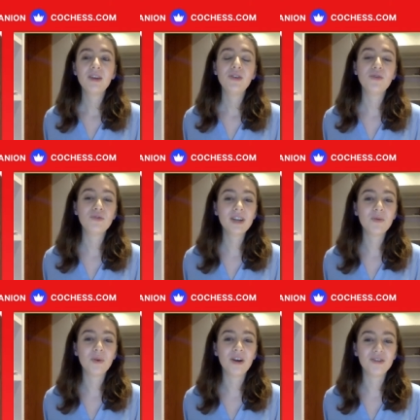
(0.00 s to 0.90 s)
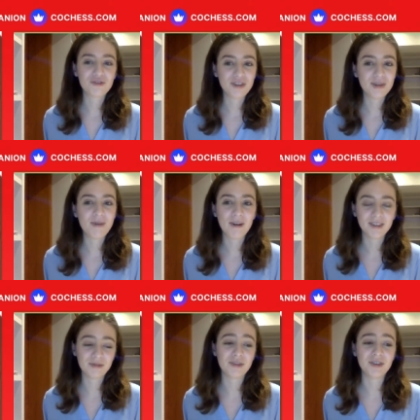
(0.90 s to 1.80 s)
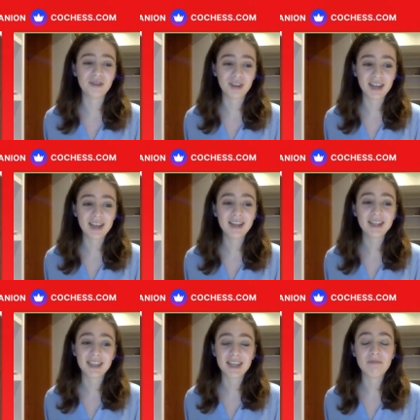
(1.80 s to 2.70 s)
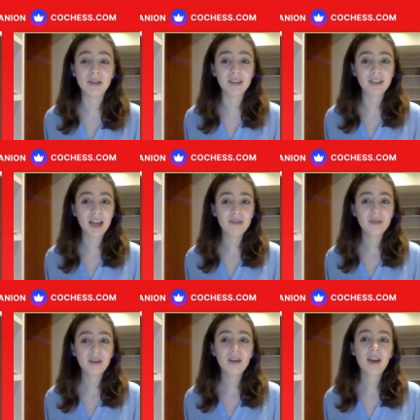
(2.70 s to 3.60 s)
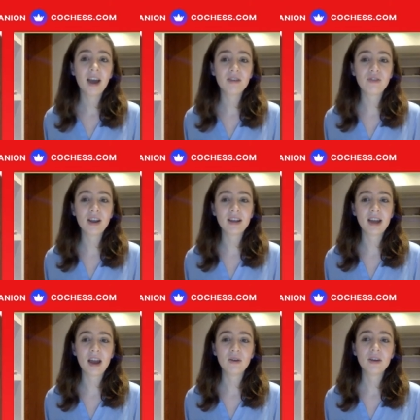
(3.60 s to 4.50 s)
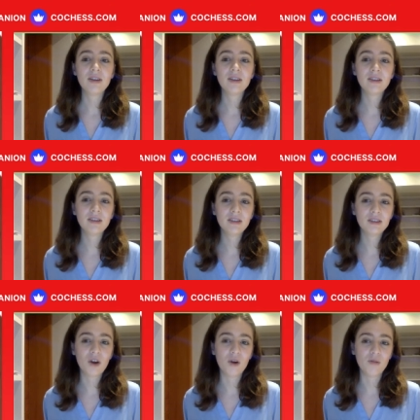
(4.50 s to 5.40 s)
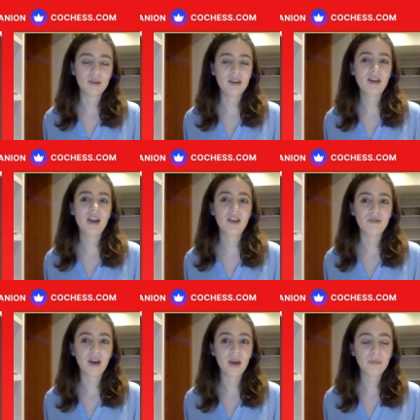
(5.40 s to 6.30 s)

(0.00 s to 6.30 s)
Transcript: You really want 3 pawns in front of your king to keep it safe, and right now there's this open a file.